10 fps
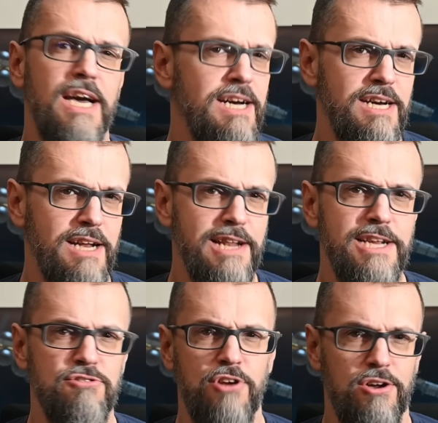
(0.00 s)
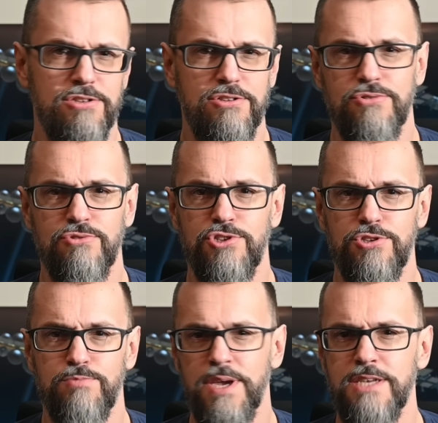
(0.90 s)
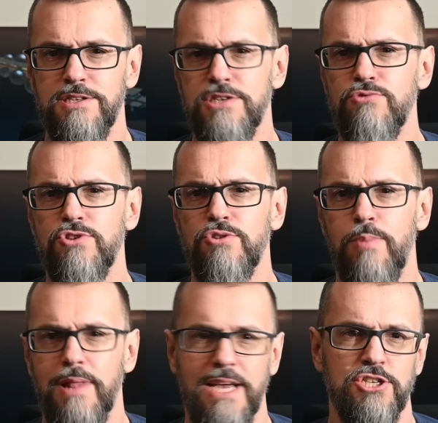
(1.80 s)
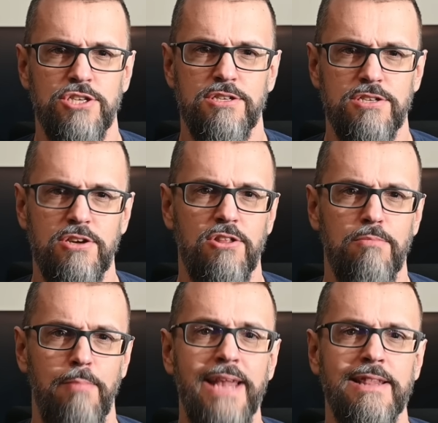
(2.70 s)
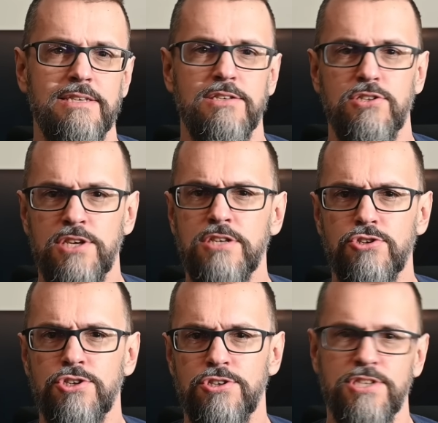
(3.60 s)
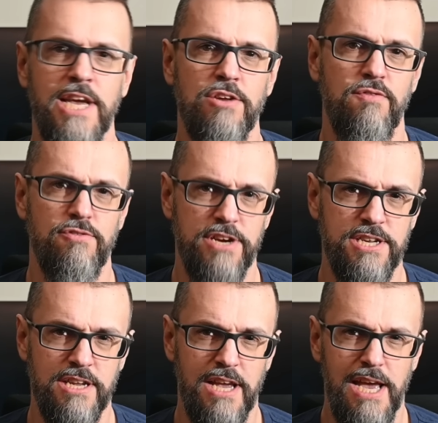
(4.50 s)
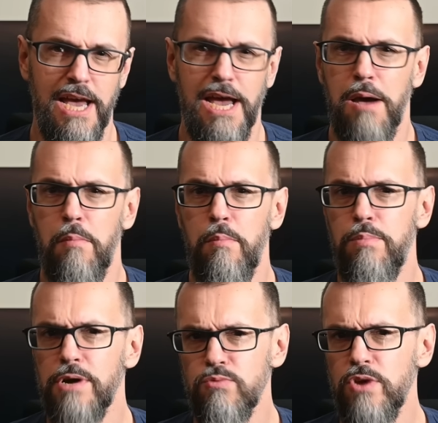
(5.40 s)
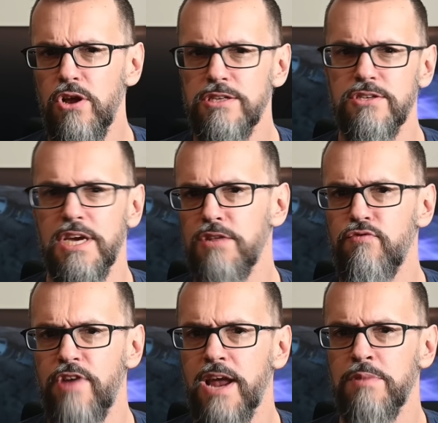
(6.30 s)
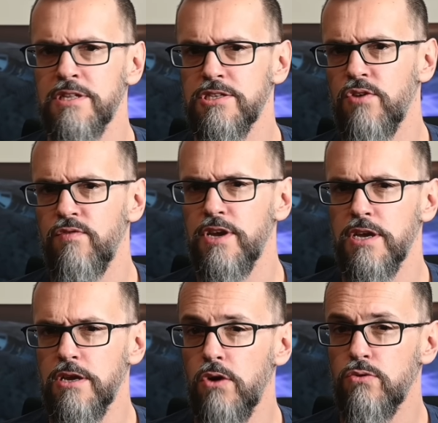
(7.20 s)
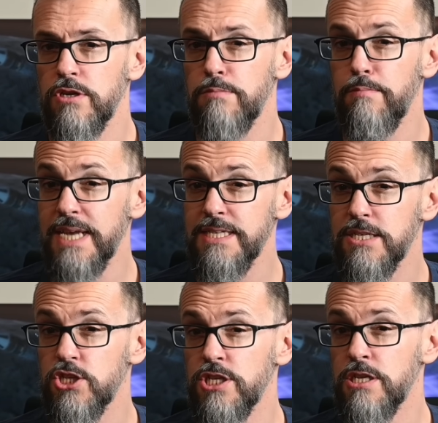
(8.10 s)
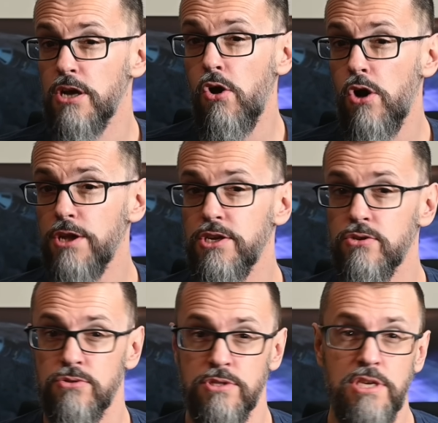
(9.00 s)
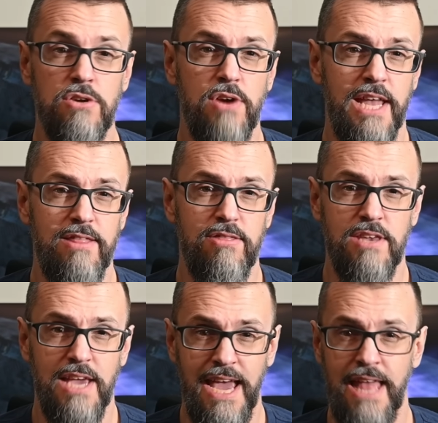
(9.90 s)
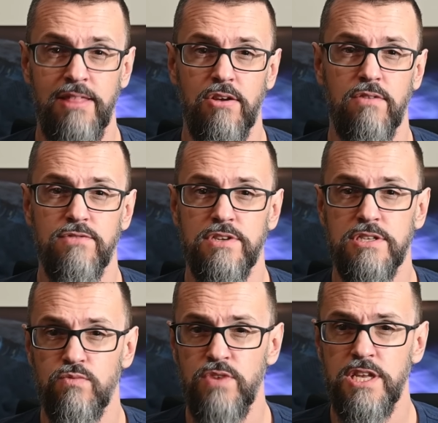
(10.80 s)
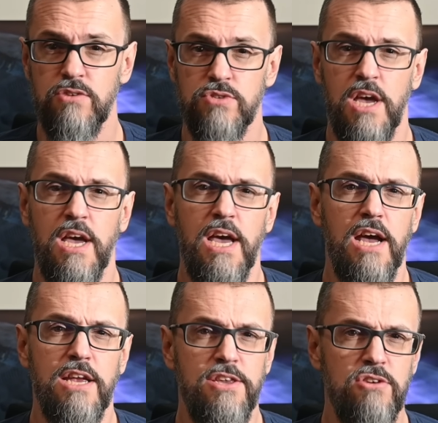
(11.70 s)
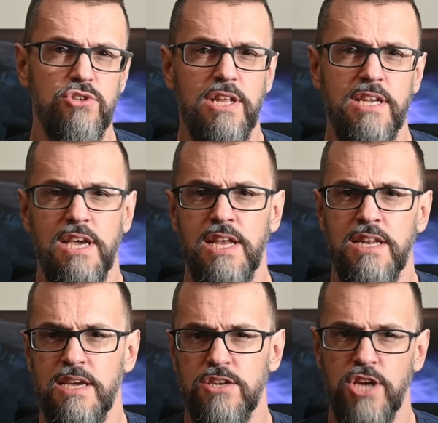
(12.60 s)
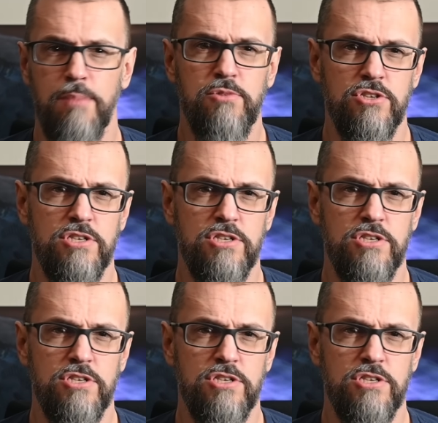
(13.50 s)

a clear nod to space YouTube legend Scott Manley's signature sign-off greeting. But we also had fragments of a coded message in the audio near at the end of these videos, usually in a chapter